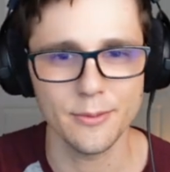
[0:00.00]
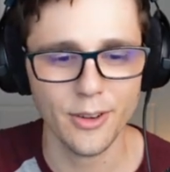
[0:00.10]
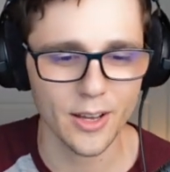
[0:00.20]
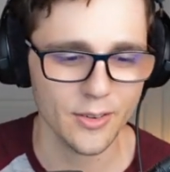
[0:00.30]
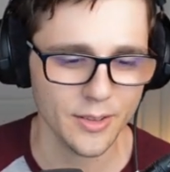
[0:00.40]

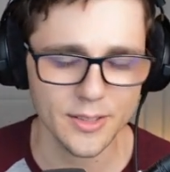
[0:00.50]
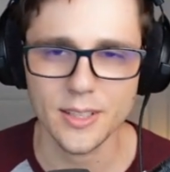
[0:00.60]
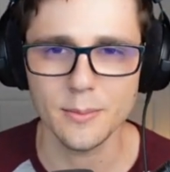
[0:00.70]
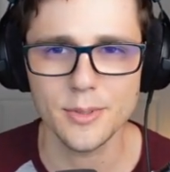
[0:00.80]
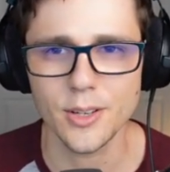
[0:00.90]
fodder on the
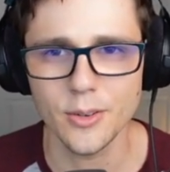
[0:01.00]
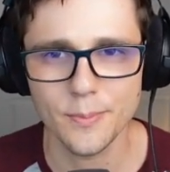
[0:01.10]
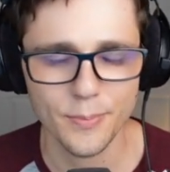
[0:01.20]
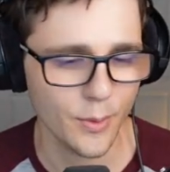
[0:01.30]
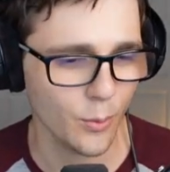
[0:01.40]
team. So
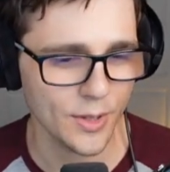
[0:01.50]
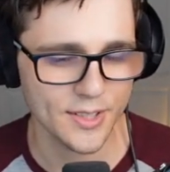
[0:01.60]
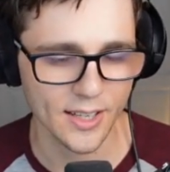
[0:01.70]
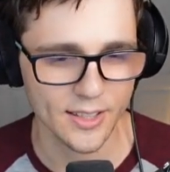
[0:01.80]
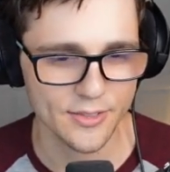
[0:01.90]
one
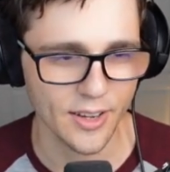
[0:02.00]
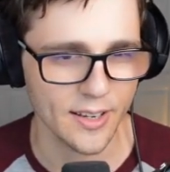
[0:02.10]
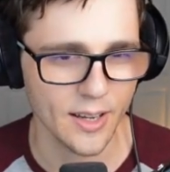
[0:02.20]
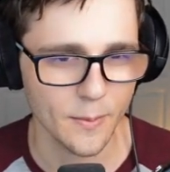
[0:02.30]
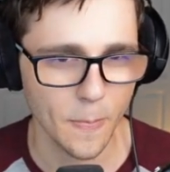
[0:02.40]
sec, let's
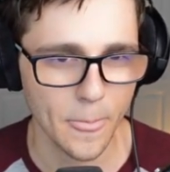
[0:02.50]
find out.